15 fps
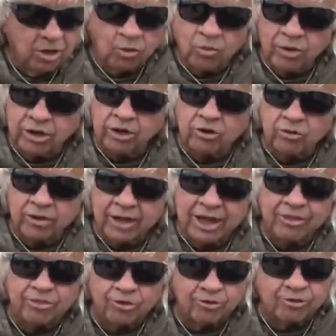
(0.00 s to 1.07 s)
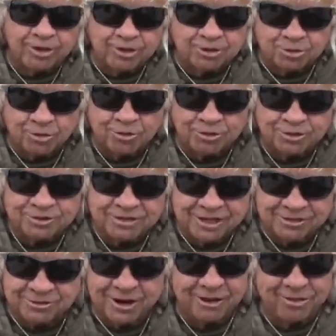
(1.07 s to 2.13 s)
when he only had 13 stores.
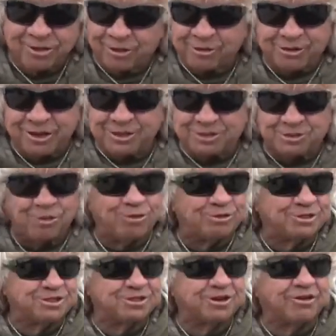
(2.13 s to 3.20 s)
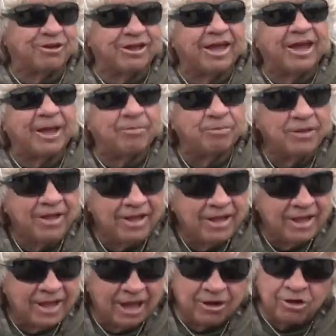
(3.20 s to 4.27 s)
That's right, 13 stores is all he had.
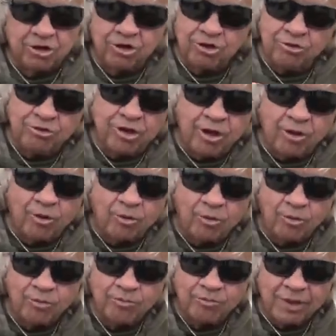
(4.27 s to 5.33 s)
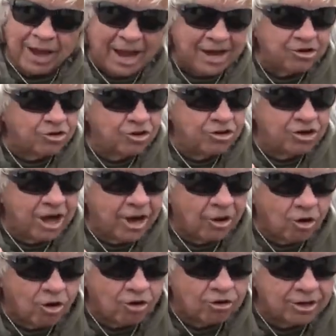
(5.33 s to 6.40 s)
And do you know, I could not
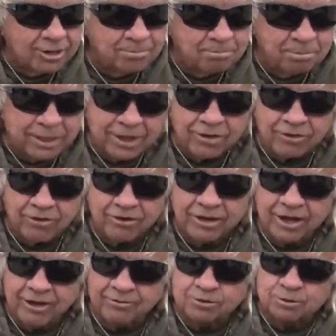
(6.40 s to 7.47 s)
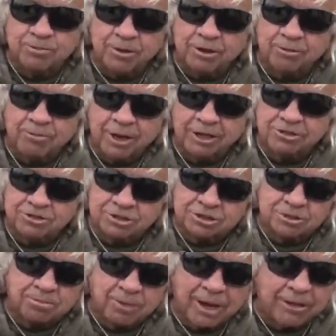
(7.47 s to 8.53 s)
hardly build enough spinnerbaits to
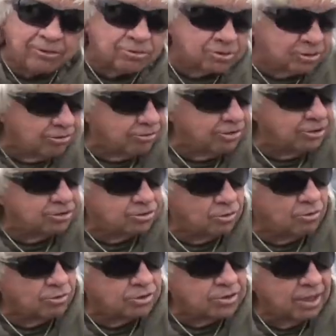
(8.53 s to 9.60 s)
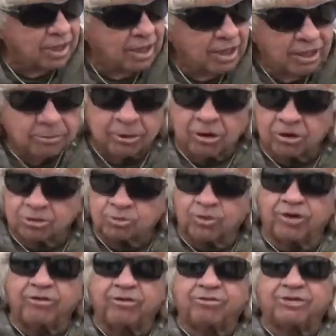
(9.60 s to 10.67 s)
supply those 13 stores. Because
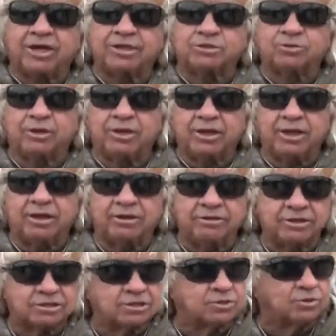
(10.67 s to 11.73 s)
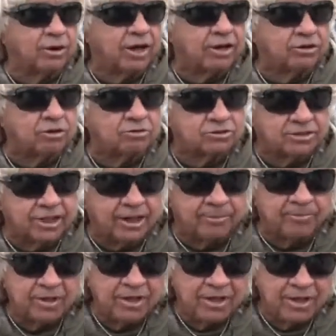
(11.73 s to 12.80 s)
one of the things we did, and this is what I told Sam,